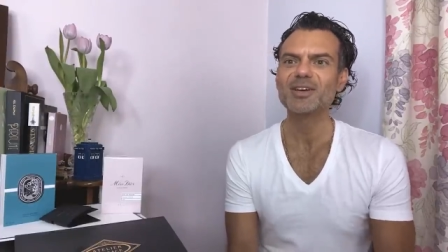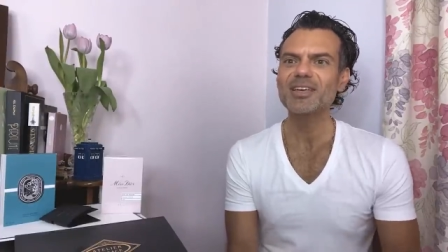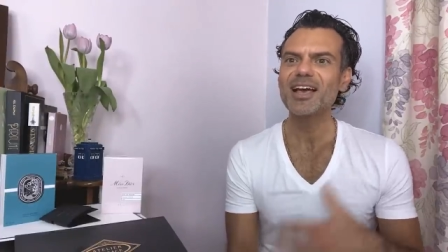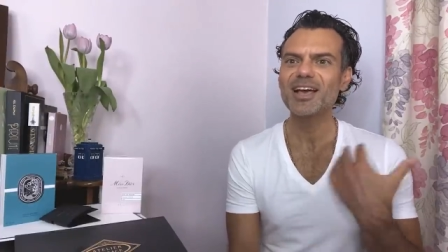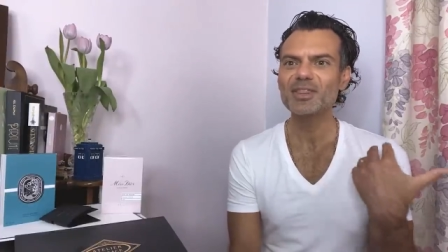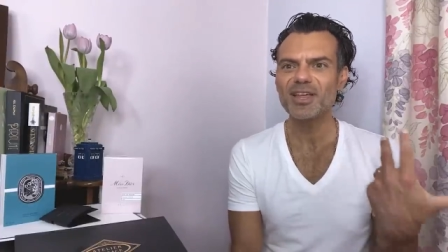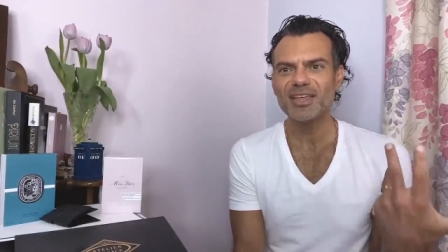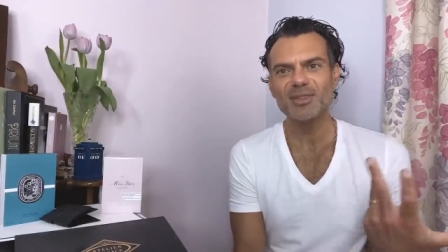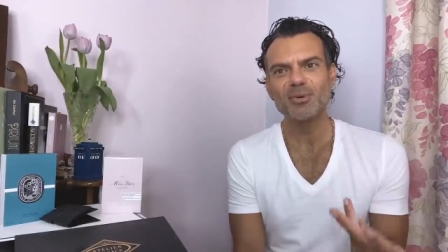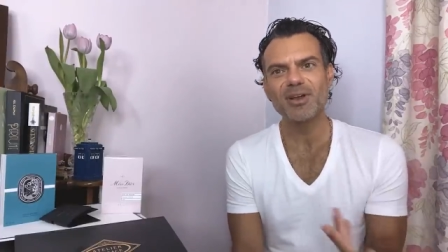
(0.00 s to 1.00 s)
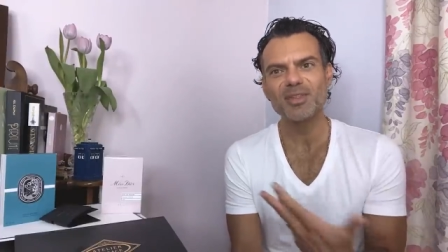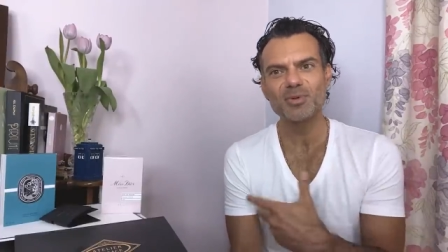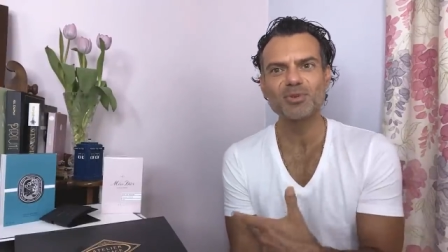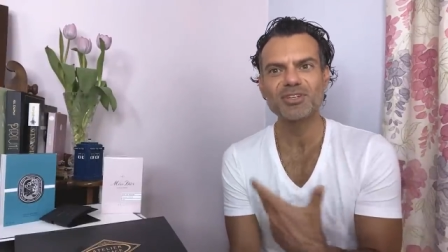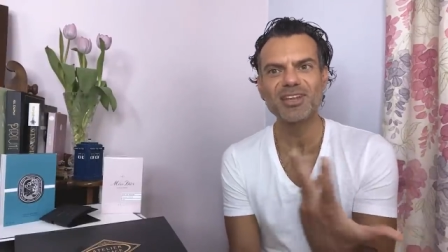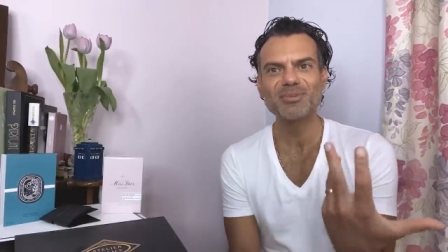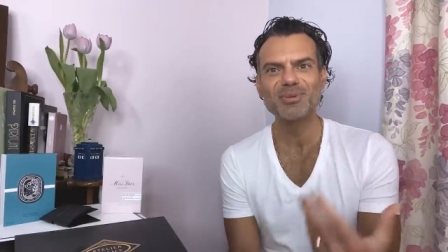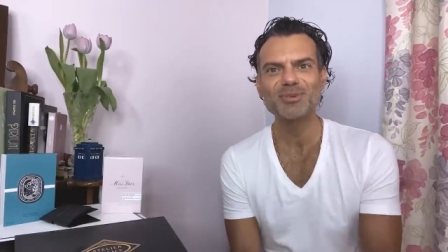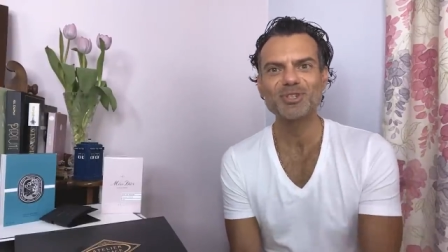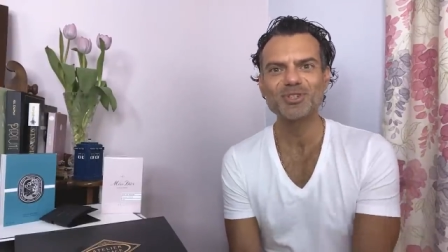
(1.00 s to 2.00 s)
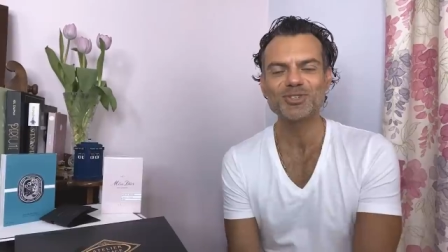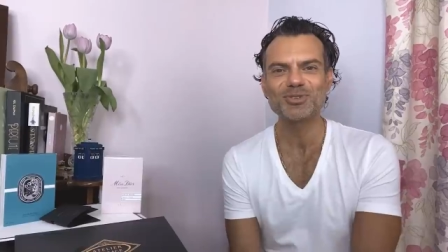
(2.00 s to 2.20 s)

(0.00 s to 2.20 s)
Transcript: Yeah, I, th I, thought I thought today we would just